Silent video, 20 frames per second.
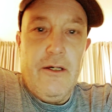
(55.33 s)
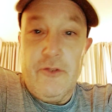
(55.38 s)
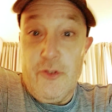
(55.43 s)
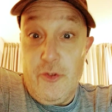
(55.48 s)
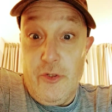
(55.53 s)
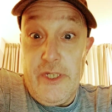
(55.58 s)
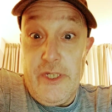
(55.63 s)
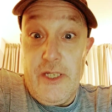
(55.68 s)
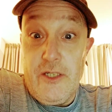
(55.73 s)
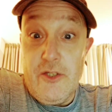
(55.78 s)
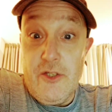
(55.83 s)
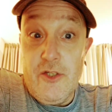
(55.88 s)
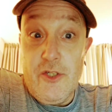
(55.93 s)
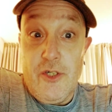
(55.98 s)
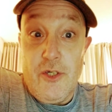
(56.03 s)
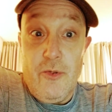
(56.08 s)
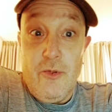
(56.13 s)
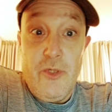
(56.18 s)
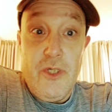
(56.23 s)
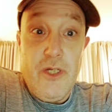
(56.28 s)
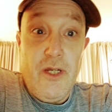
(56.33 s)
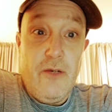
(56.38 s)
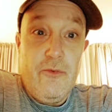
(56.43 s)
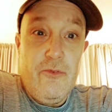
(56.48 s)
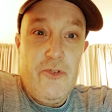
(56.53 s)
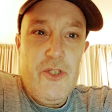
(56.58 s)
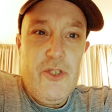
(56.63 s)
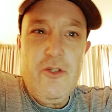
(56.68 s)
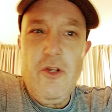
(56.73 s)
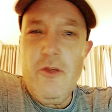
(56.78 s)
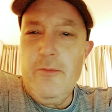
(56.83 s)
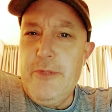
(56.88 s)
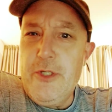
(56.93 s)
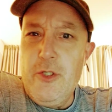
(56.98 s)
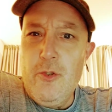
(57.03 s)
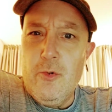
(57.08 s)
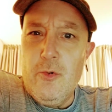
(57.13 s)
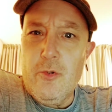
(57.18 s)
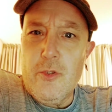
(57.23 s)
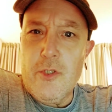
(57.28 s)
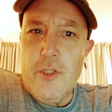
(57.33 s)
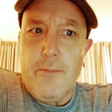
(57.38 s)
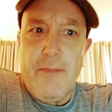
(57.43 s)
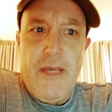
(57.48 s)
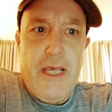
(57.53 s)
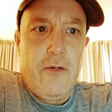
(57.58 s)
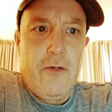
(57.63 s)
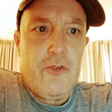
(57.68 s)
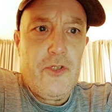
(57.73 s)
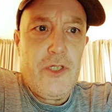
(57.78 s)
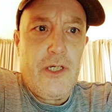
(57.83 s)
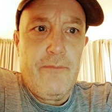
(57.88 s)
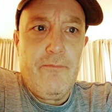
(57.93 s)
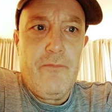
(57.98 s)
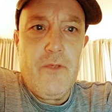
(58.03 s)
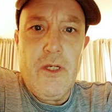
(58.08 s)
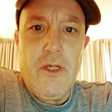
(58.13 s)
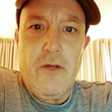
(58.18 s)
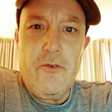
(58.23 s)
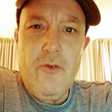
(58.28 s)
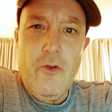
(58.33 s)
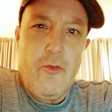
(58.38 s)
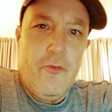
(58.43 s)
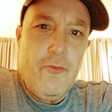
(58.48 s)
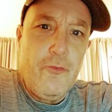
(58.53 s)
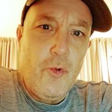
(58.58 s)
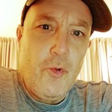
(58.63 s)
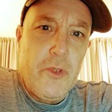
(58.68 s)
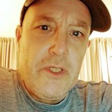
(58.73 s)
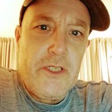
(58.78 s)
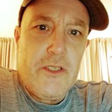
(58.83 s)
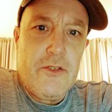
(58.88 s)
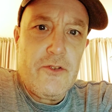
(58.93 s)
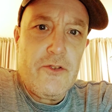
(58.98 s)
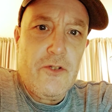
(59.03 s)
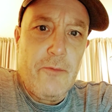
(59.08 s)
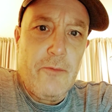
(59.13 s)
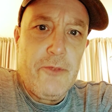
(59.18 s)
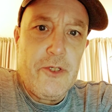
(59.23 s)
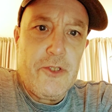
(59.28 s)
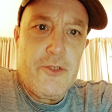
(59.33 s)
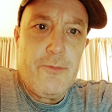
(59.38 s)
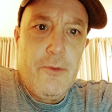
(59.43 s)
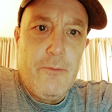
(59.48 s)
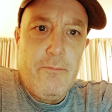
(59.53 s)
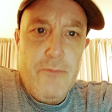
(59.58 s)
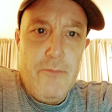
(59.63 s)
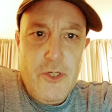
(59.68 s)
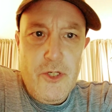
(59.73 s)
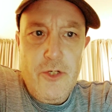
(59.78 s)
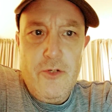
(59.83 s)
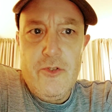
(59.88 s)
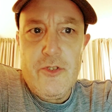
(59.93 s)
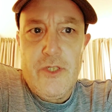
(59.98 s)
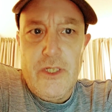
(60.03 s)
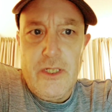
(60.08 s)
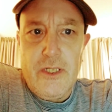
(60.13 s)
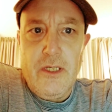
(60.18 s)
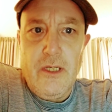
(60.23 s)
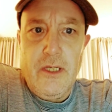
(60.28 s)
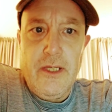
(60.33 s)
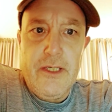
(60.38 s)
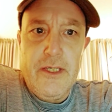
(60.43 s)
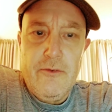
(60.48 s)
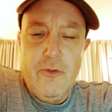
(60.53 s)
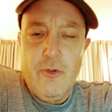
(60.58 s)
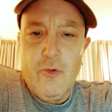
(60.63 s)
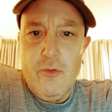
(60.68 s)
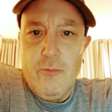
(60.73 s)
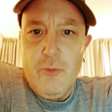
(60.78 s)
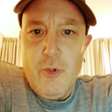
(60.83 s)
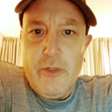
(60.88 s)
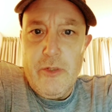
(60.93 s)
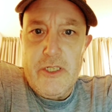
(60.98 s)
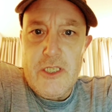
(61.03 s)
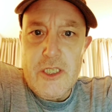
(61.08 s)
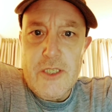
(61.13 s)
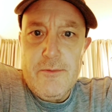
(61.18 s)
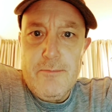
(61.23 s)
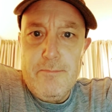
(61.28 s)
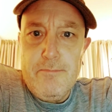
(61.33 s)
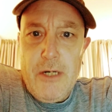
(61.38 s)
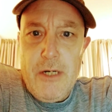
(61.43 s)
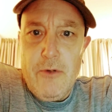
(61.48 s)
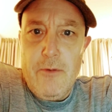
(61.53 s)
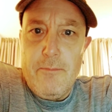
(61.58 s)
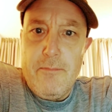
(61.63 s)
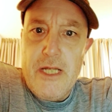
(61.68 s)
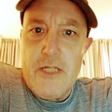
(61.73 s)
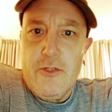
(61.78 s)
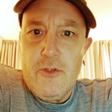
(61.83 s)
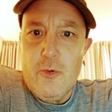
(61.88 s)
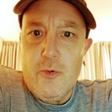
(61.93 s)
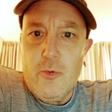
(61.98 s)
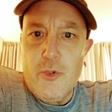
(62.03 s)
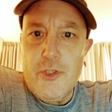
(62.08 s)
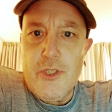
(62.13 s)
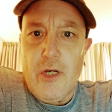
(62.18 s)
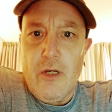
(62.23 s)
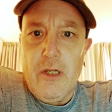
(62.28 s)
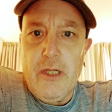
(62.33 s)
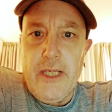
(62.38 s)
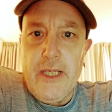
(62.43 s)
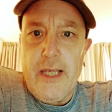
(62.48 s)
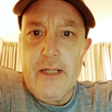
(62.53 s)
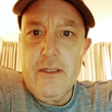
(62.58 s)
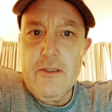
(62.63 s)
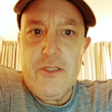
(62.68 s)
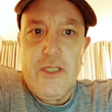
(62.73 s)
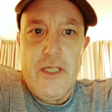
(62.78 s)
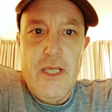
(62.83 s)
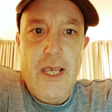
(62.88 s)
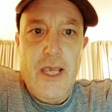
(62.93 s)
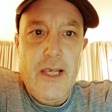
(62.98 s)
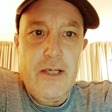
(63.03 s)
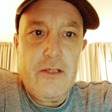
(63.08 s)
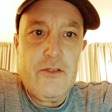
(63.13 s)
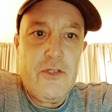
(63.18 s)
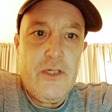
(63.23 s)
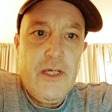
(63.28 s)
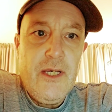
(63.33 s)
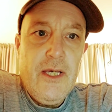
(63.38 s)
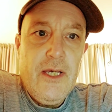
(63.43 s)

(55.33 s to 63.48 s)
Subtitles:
Good it is too, you know. She's got the Bjorks about her, you know, not the voice so much, but musically, or a more experimental Charlie XCX.